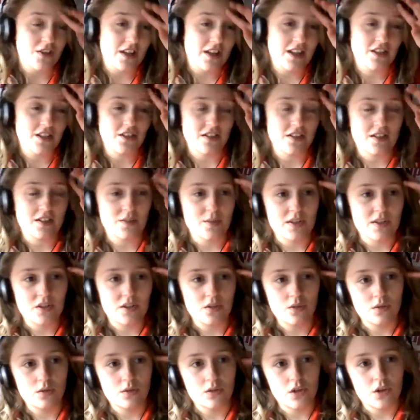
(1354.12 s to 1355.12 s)
actually is when
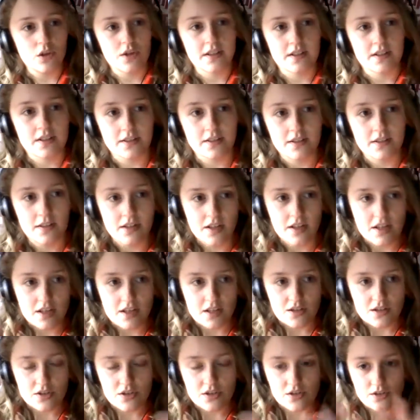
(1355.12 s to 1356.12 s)
you log in
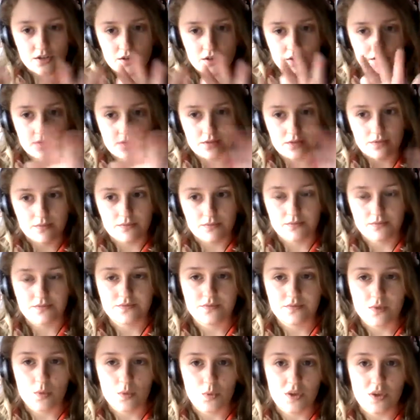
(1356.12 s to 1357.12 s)
to
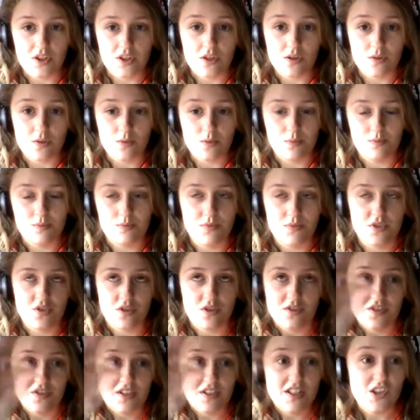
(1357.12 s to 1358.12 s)
where you
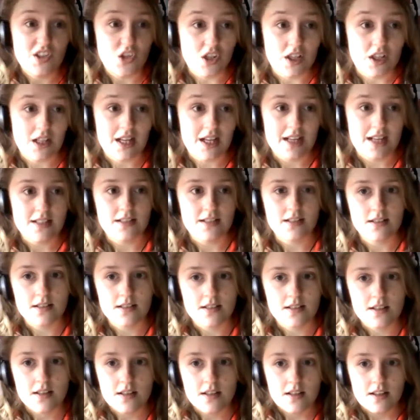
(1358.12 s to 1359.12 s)
sort of see your
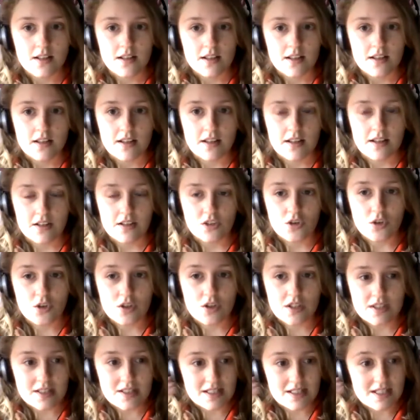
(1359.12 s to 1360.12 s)
classes, you
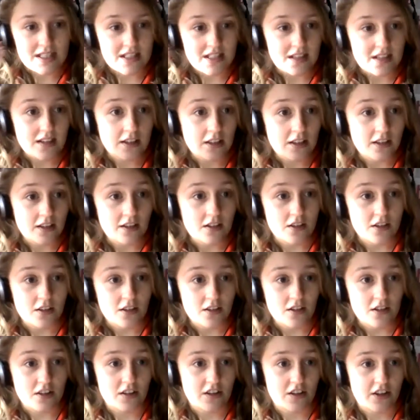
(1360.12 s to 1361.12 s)
can see
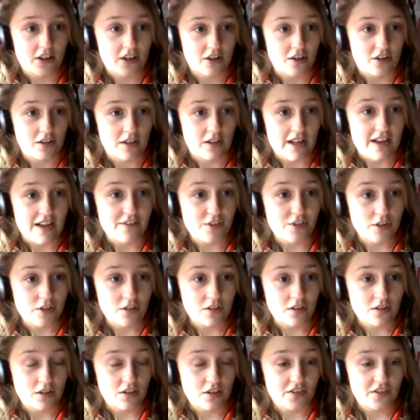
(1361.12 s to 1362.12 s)
their
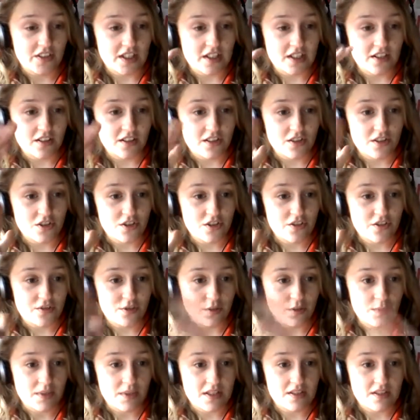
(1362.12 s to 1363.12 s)
level of English
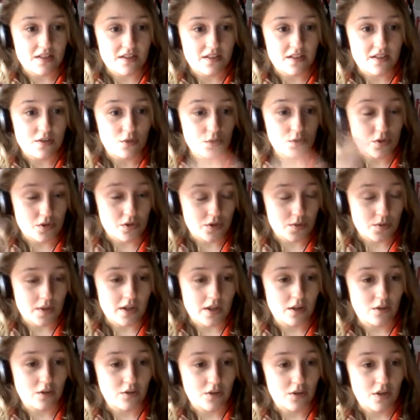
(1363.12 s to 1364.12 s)
from like 0 to
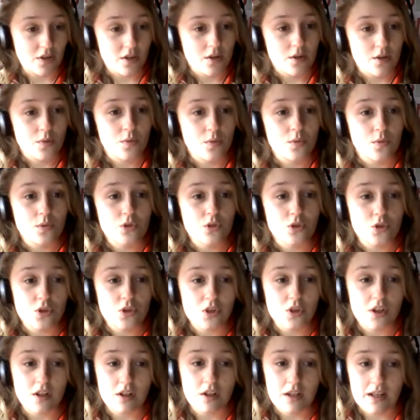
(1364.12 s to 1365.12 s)
12. So
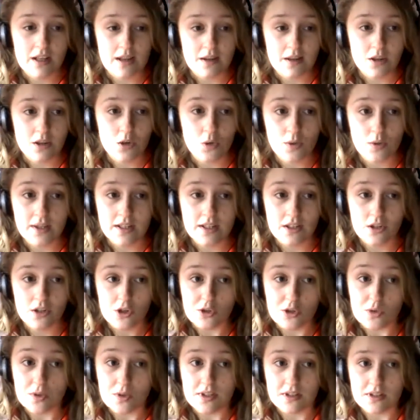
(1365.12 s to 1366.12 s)
you can kind of go in
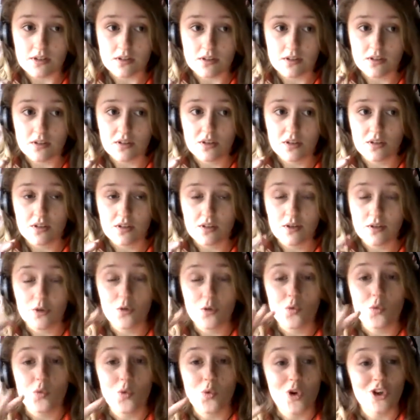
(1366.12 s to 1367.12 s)
knowing
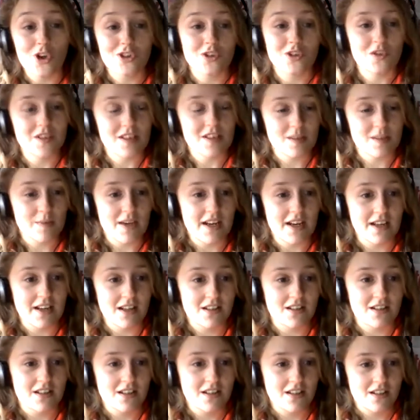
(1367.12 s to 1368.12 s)
what to
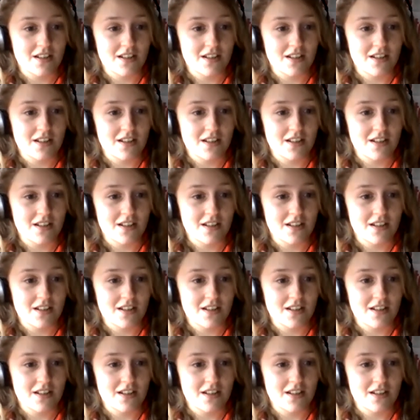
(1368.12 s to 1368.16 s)
expect.